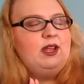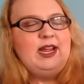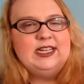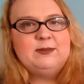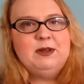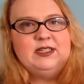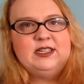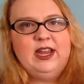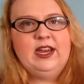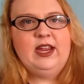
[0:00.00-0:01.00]
It smells
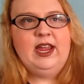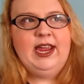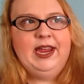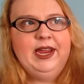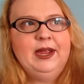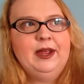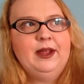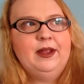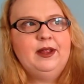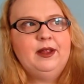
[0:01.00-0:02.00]
like a
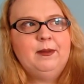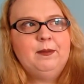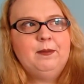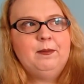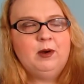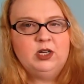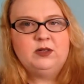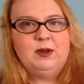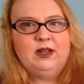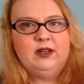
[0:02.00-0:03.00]

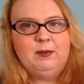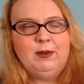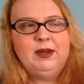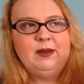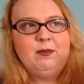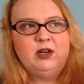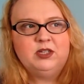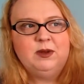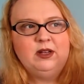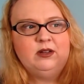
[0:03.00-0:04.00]
a pumpkin
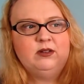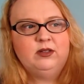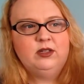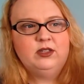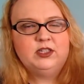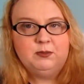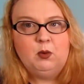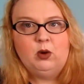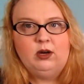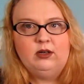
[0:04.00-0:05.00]
marshmallow
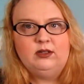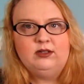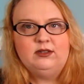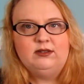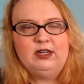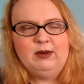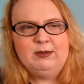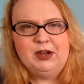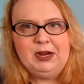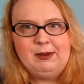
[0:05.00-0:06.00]
s'more. You know what I'm
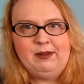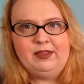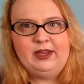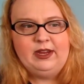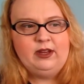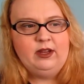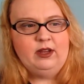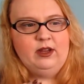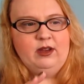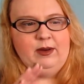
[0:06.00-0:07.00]
talking about? You
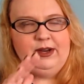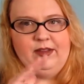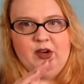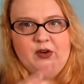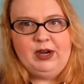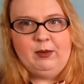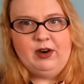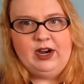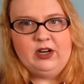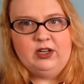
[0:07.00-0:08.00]
get the graham
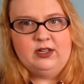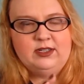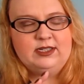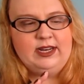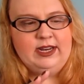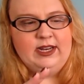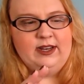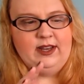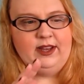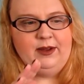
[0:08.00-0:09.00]
crackers and
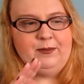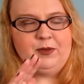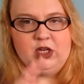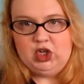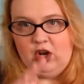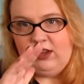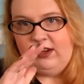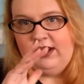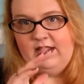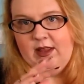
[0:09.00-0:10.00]
the
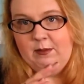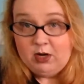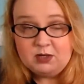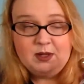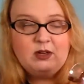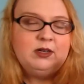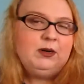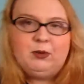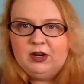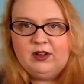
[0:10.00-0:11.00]
chocolate and the marshmallow, and you
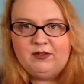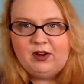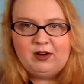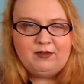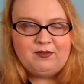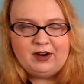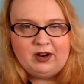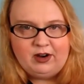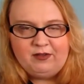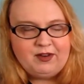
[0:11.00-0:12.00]
put it
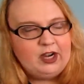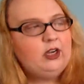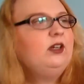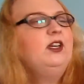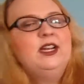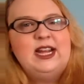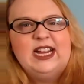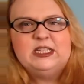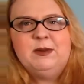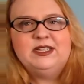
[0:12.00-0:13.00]
on a fire.
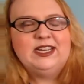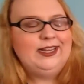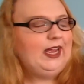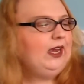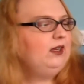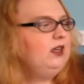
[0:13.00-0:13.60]
It smells like that.